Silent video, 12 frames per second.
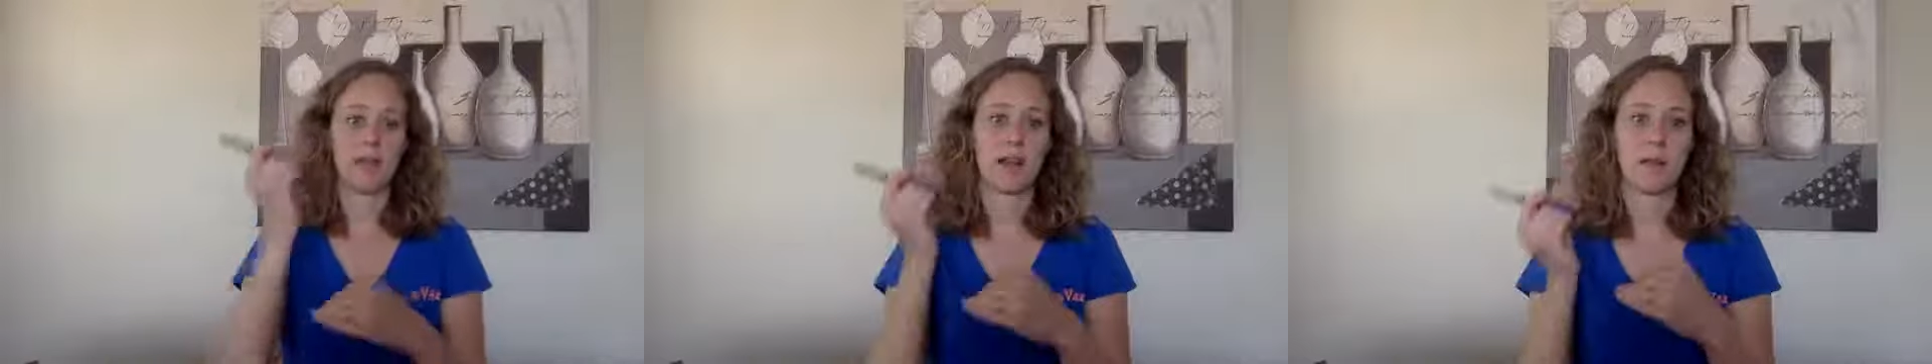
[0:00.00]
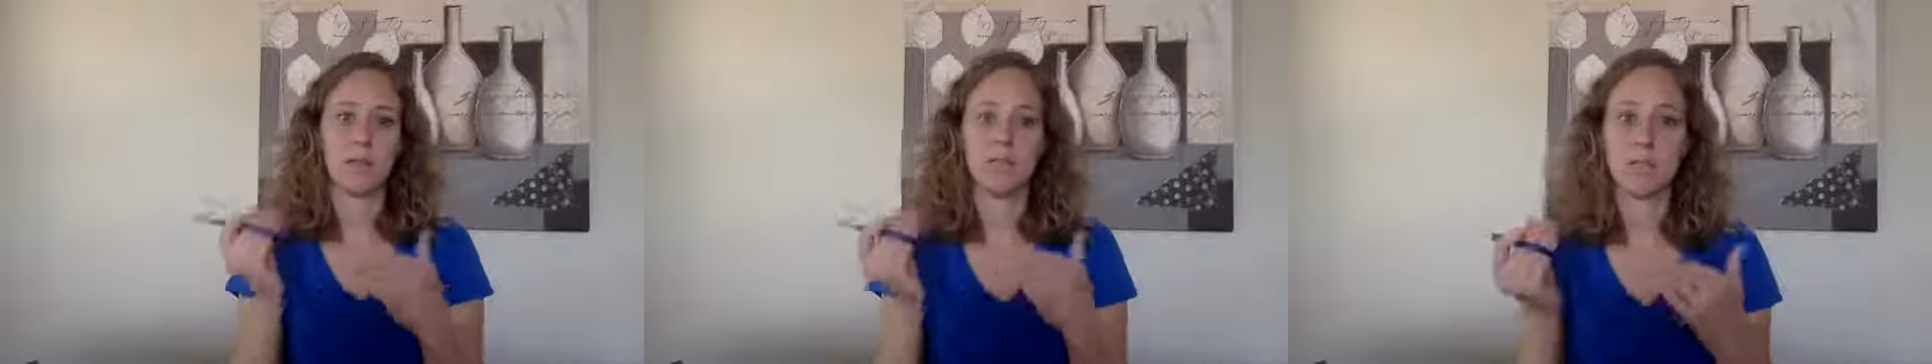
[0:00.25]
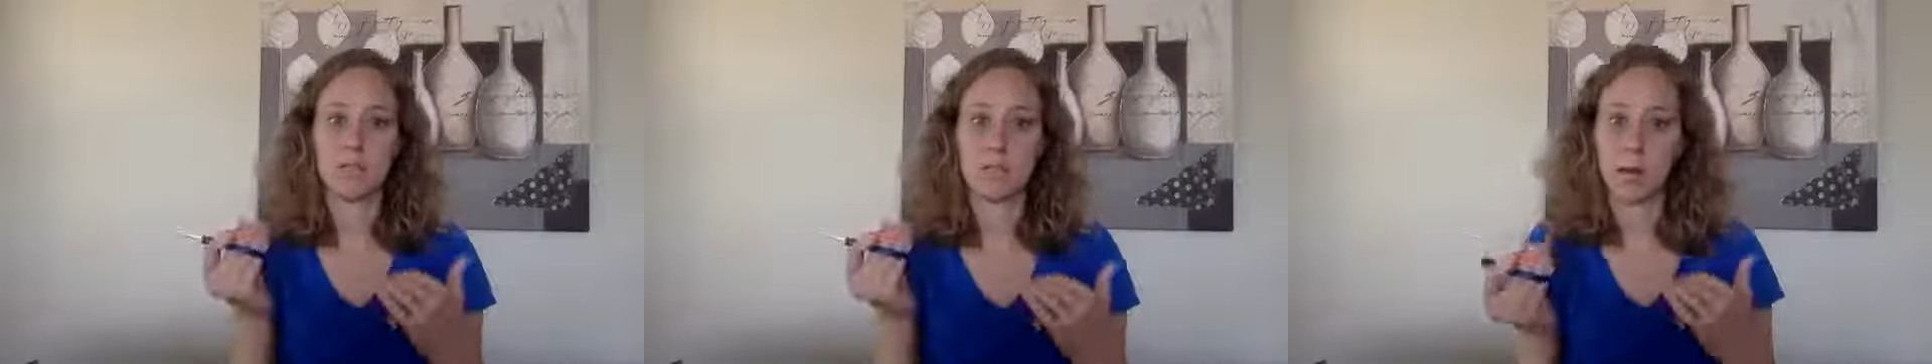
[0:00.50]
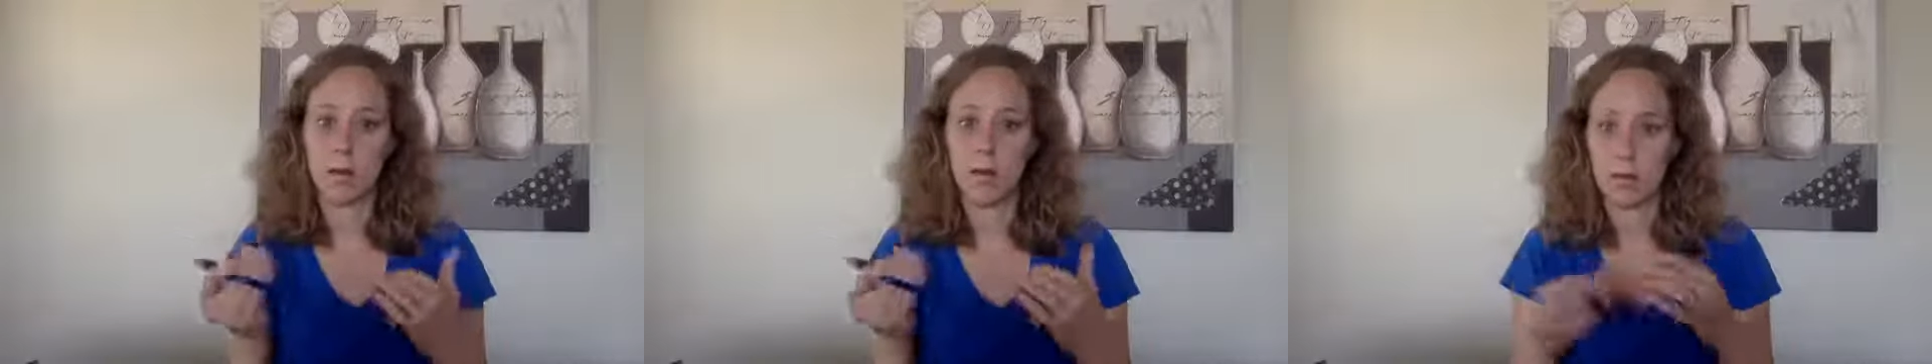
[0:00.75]
That can be
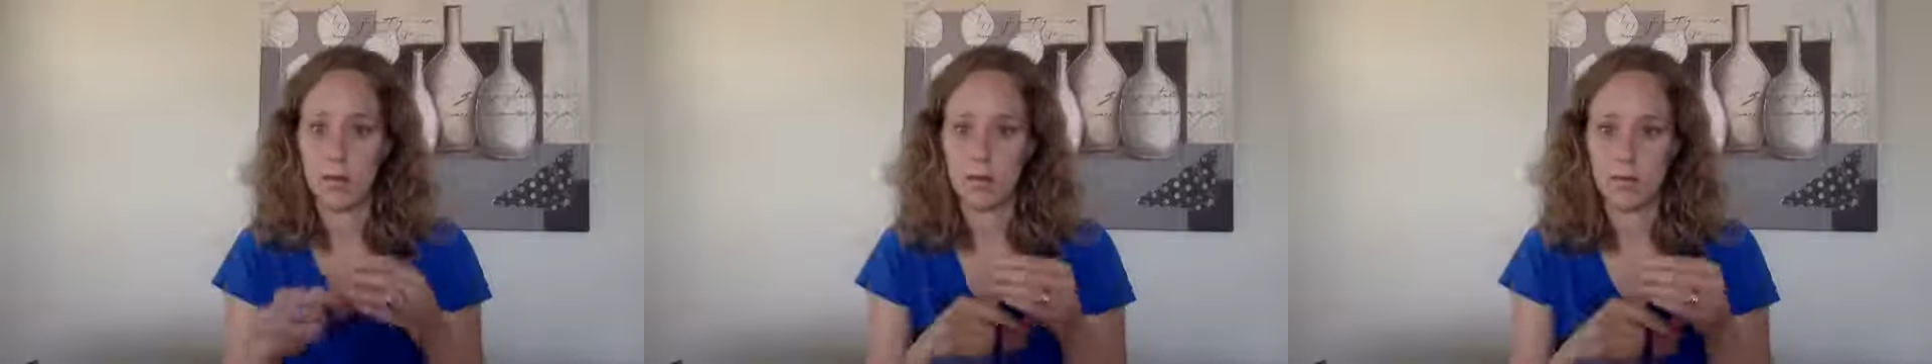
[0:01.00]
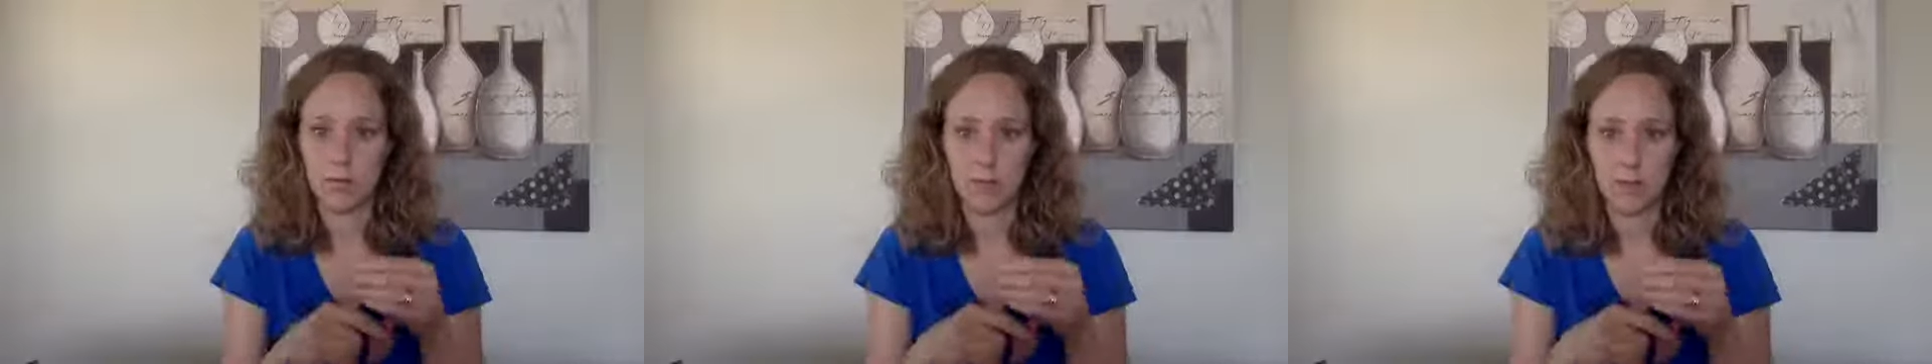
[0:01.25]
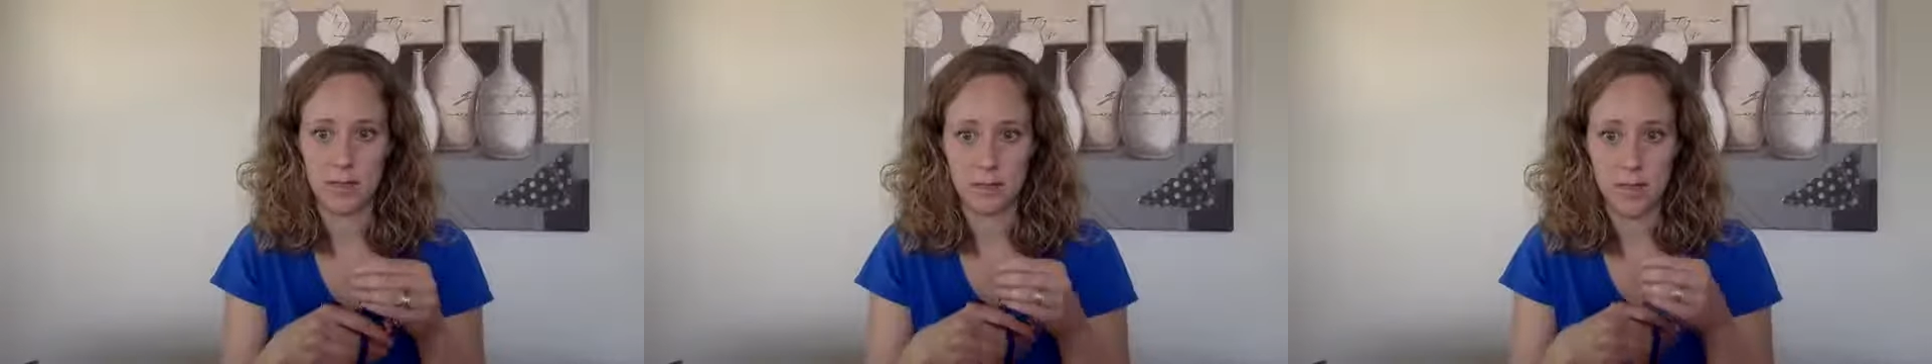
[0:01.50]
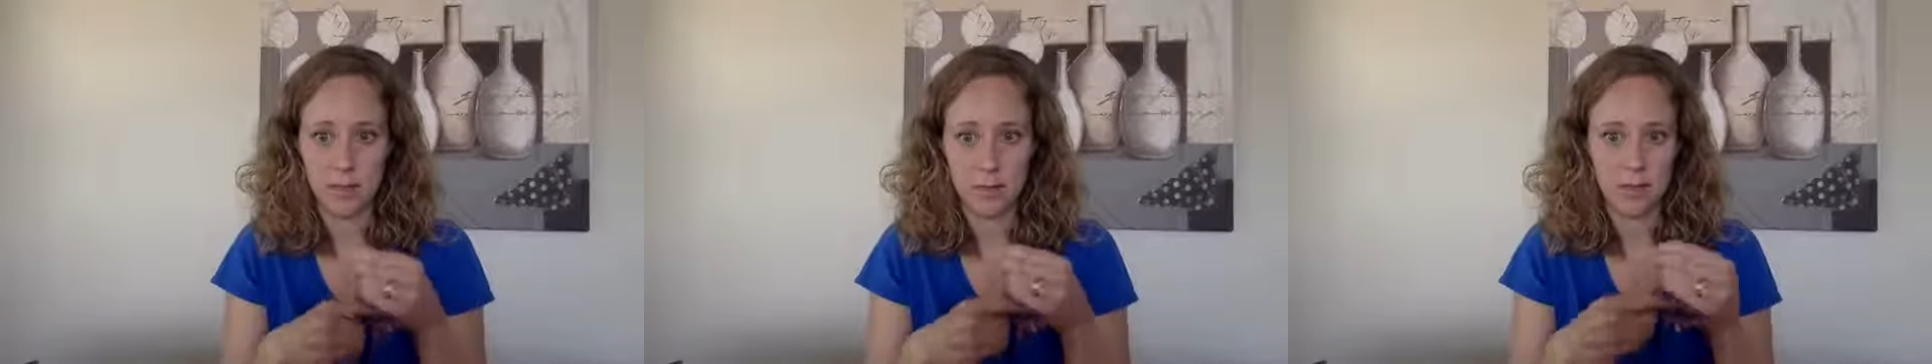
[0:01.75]
really overwhelming for little
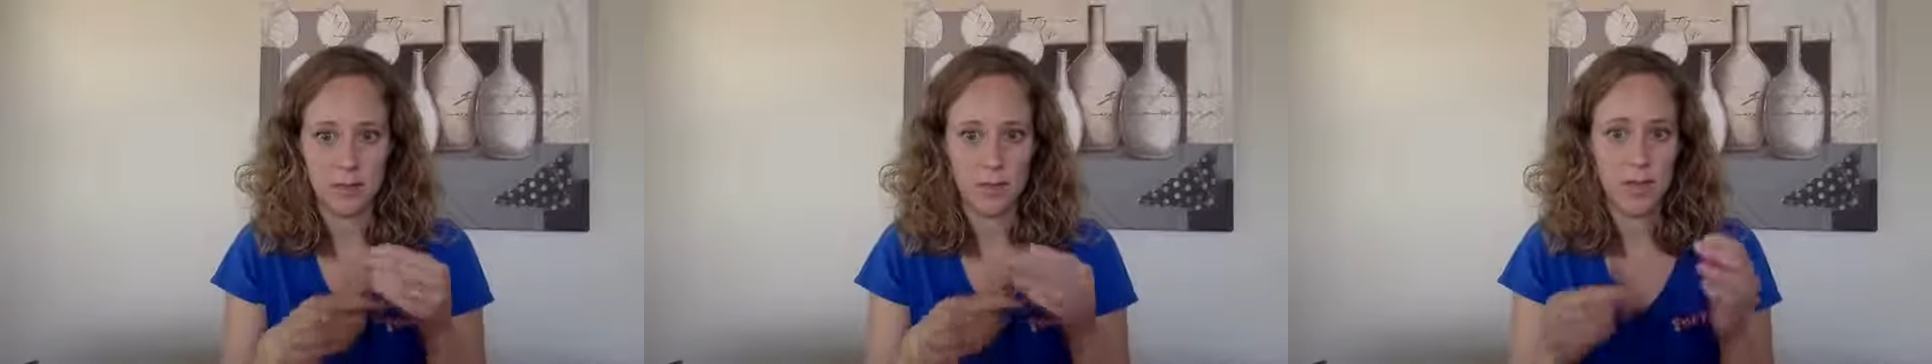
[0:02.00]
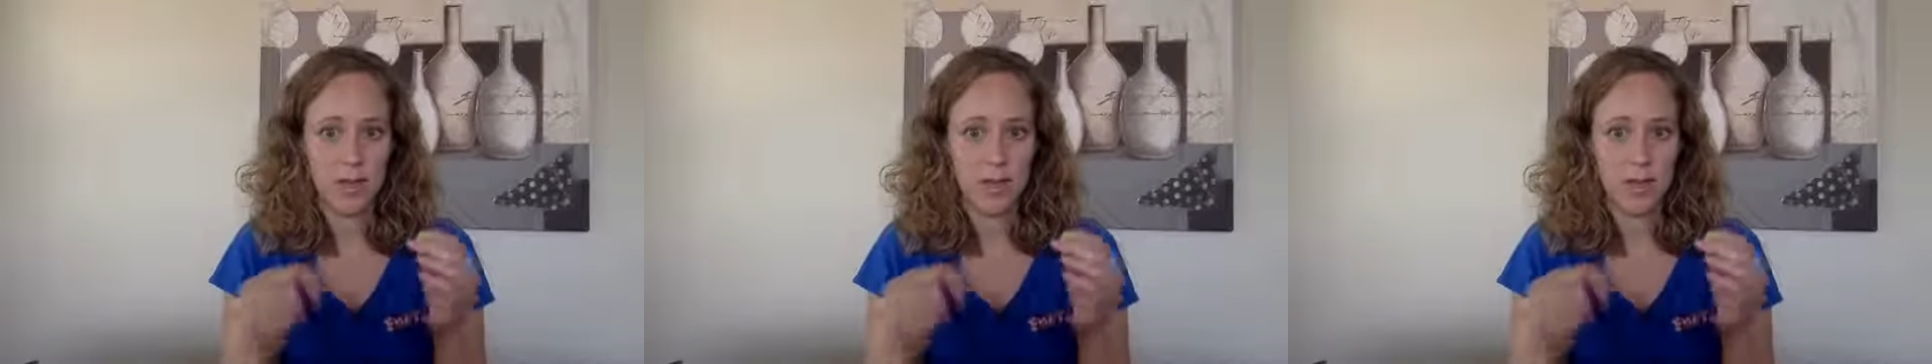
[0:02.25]
people.